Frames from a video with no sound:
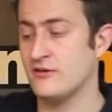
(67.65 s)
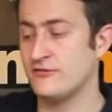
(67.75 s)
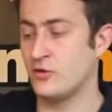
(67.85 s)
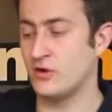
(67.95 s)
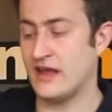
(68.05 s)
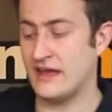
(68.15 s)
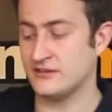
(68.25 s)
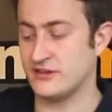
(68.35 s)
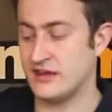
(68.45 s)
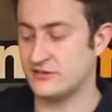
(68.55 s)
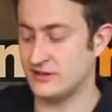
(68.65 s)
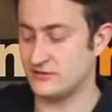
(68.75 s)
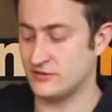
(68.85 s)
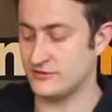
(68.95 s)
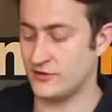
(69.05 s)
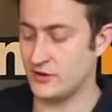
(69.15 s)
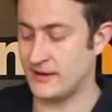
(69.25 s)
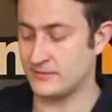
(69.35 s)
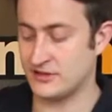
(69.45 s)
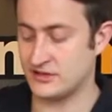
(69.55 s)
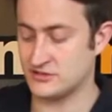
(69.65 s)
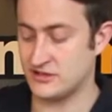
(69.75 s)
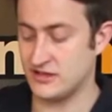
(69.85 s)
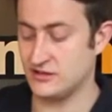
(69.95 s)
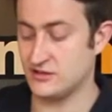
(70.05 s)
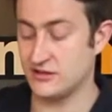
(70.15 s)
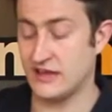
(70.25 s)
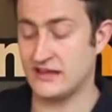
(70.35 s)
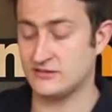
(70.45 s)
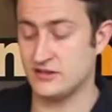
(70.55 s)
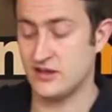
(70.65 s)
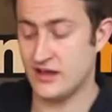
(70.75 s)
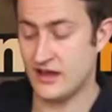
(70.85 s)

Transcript: four layers there, so gives you the full amount of protection there you can get,